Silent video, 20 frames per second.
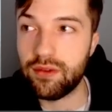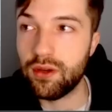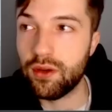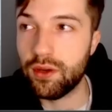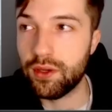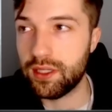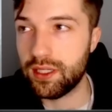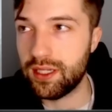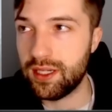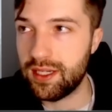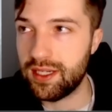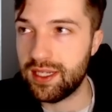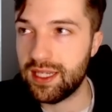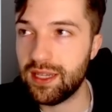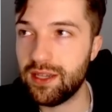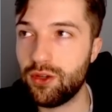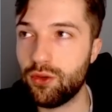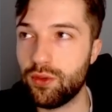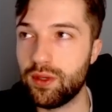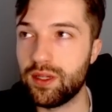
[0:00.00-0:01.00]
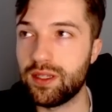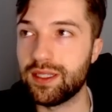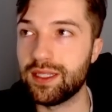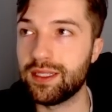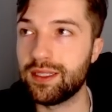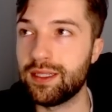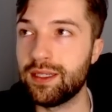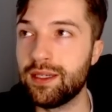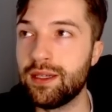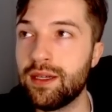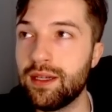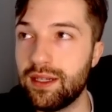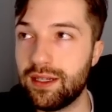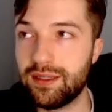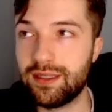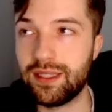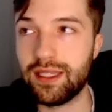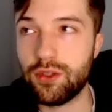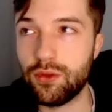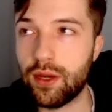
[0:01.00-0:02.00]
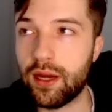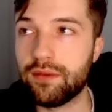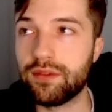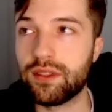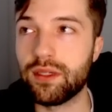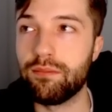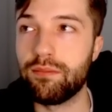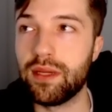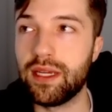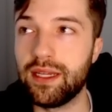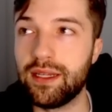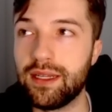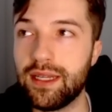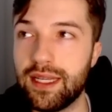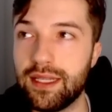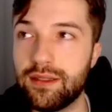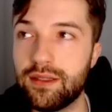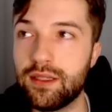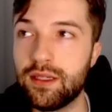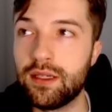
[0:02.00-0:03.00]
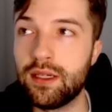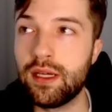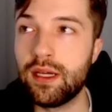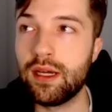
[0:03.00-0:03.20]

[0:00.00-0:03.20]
not decrease it, because they do have some big needs.